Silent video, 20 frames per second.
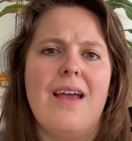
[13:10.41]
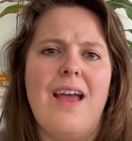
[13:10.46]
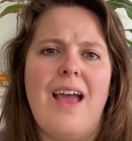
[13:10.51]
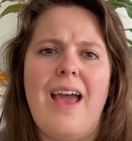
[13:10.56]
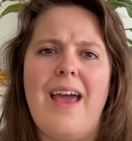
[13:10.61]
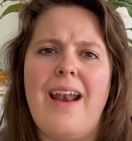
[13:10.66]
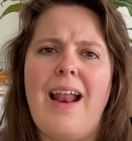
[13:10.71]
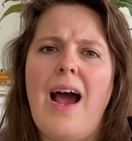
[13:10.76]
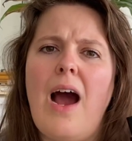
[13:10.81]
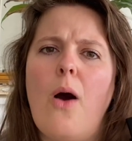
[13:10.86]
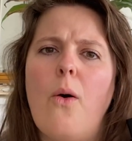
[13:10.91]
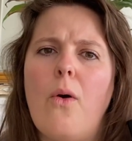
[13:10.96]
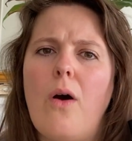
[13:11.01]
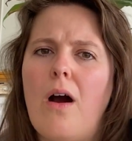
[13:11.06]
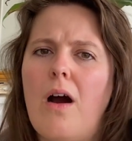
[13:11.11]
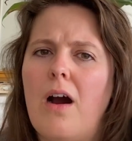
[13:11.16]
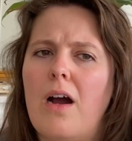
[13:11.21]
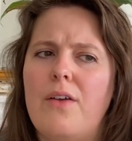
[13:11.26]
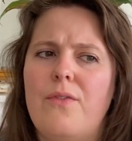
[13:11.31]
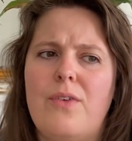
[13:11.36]
and how
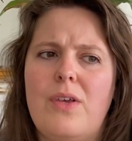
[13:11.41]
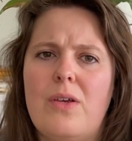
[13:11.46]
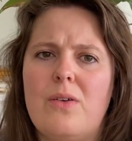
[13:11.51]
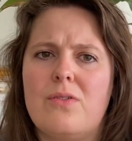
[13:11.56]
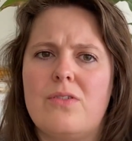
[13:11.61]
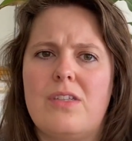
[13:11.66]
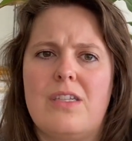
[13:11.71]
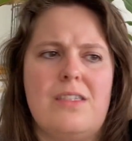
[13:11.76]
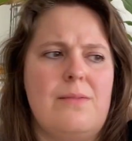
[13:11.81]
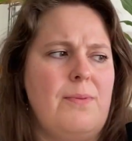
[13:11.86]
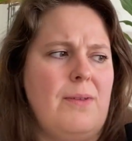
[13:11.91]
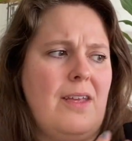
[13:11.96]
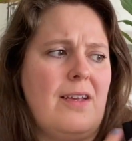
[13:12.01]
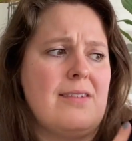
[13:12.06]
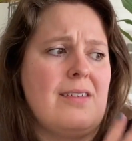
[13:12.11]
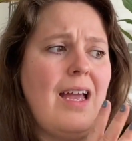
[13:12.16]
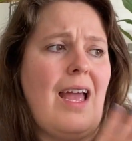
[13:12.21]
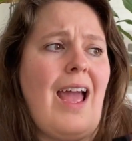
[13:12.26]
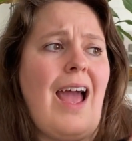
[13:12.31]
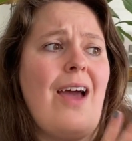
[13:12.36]
I've used this,
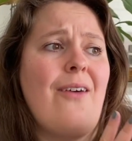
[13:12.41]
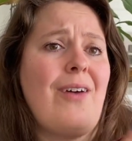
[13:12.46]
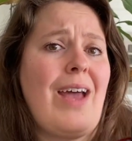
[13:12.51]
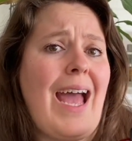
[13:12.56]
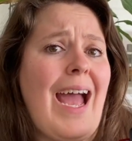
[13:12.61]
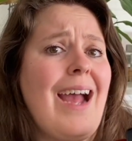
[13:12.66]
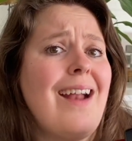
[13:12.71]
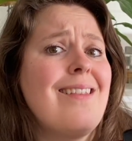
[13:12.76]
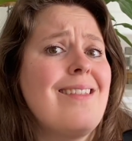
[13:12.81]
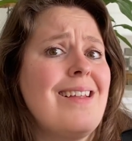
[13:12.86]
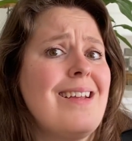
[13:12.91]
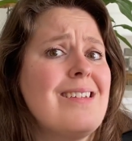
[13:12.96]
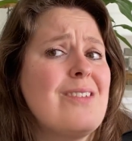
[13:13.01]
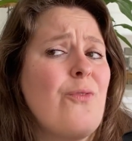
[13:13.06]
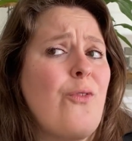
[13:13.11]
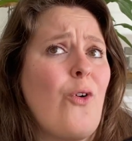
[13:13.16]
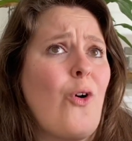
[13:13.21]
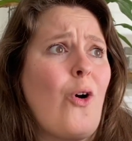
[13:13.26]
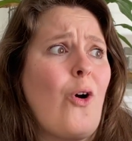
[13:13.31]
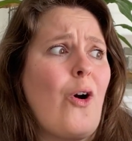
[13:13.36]
because I have had this
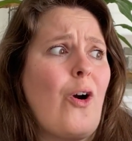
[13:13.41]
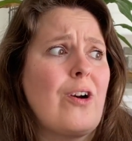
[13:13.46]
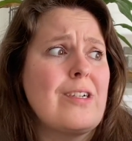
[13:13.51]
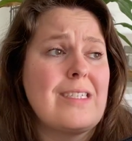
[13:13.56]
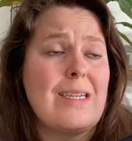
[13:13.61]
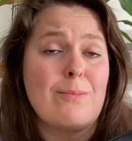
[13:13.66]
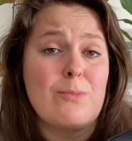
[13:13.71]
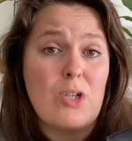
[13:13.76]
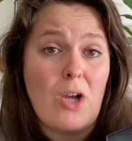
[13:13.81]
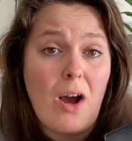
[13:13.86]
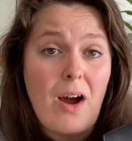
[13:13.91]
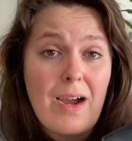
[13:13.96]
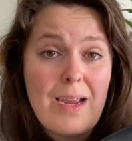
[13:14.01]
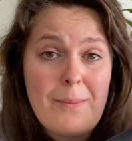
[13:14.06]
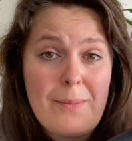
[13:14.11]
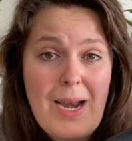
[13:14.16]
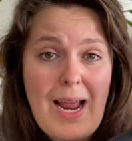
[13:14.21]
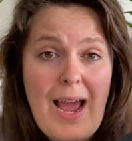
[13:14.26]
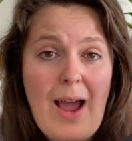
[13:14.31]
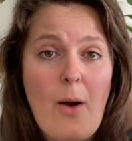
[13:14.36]
for some
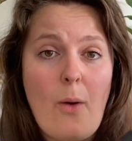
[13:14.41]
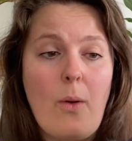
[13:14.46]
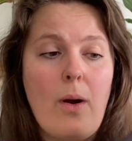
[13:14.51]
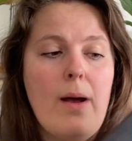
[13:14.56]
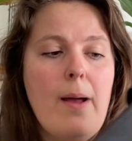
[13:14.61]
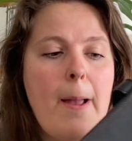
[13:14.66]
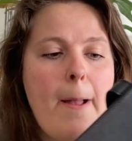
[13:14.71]
time now.